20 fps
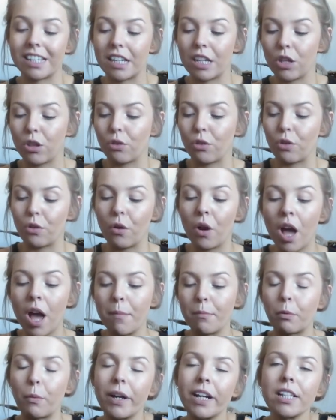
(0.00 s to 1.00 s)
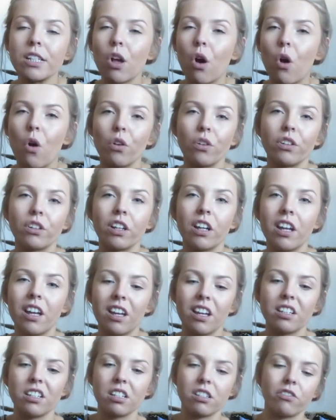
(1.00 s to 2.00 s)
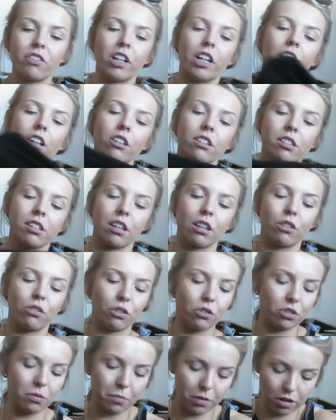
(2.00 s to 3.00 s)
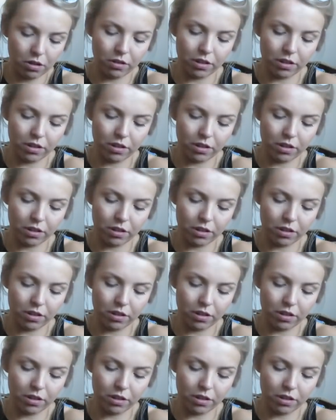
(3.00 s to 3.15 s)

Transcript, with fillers: see-through but when it's on it doesn't really look see-through to be